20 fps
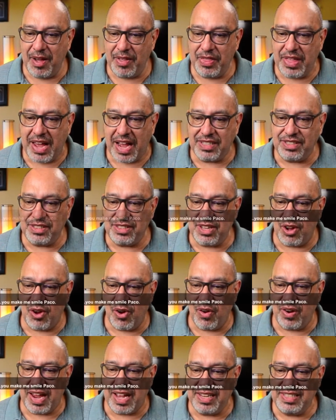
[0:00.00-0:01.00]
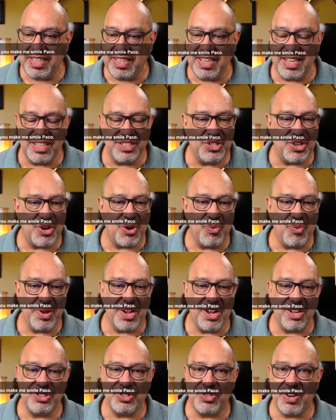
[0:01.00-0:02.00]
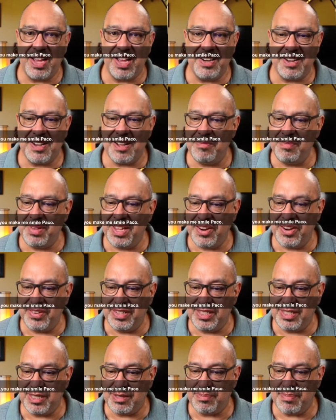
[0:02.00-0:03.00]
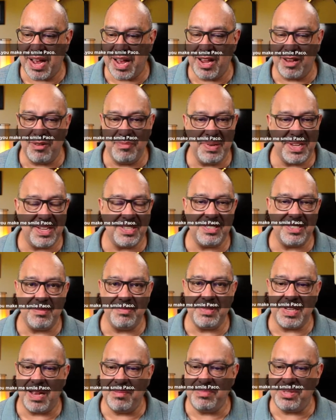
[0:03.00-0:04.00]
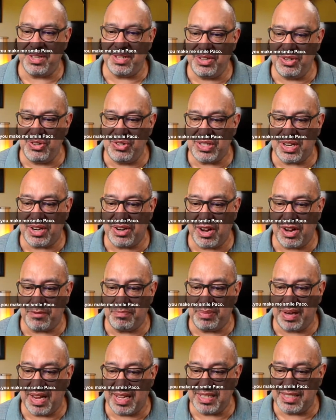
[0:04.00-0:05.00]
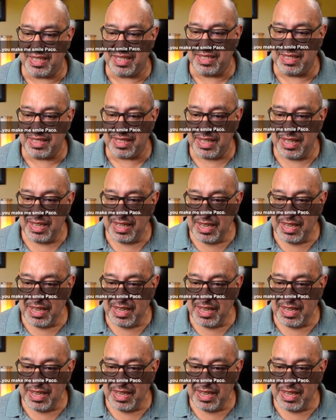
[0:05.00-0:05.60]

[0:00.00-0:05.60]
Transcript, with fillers: That's the whole idea, Joe. We all try to come here and smile because sometimes the news are not pleasant.